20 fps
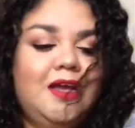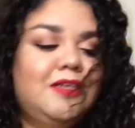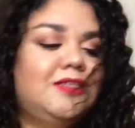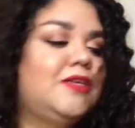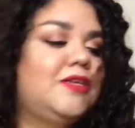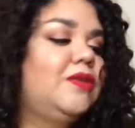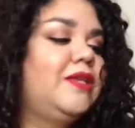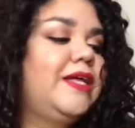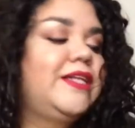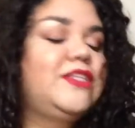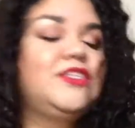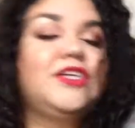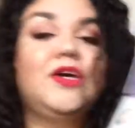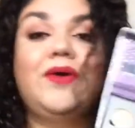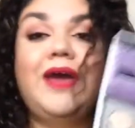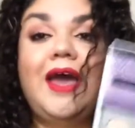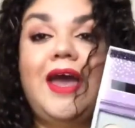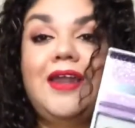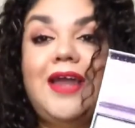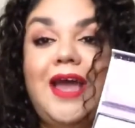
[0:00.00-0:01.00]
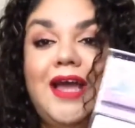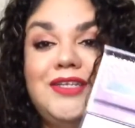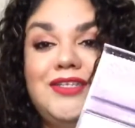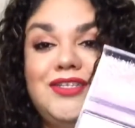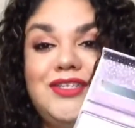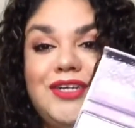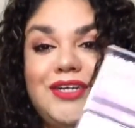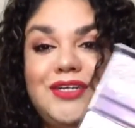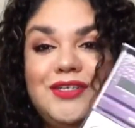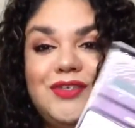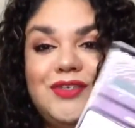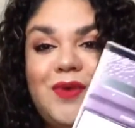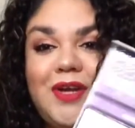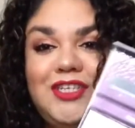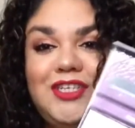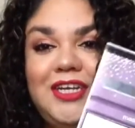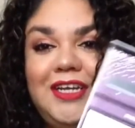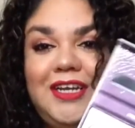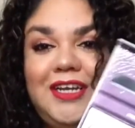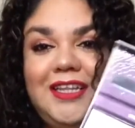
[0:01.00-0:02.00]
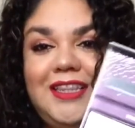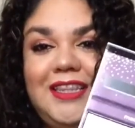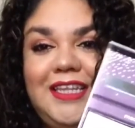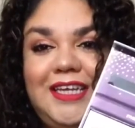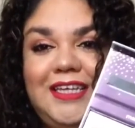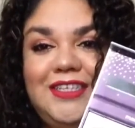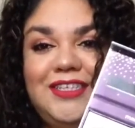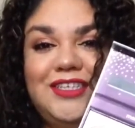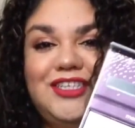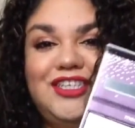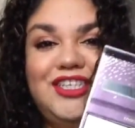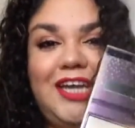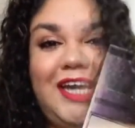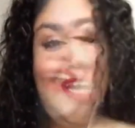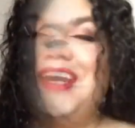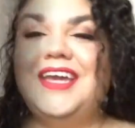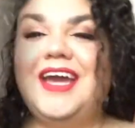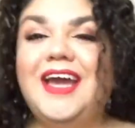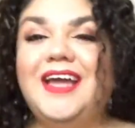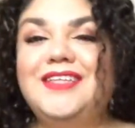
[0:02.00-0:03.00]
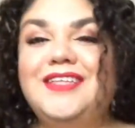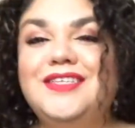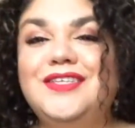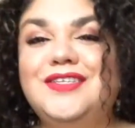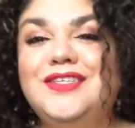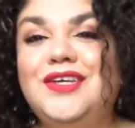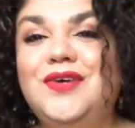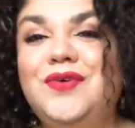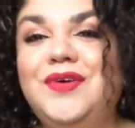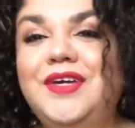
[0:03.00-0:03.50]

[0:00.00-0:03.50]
So let's go ahead and start swatching these shades. Alrighty guys, so